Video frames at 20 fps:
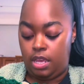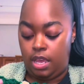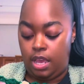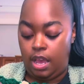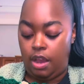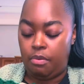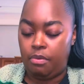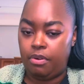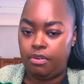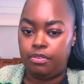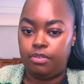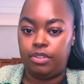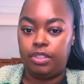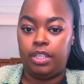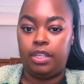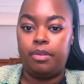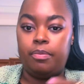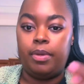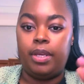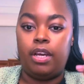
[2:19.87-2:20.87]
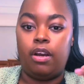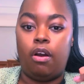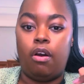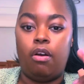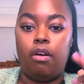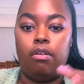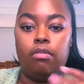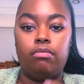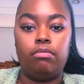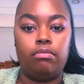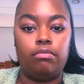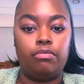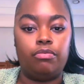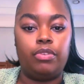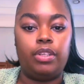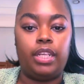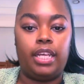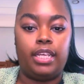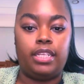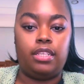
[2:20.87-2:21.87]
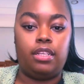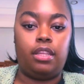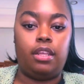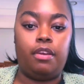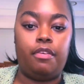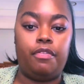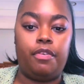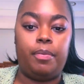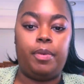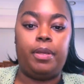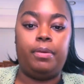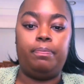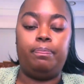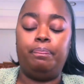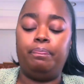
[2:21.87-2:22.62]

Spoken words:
I want crochet to be a relaxing thing for me.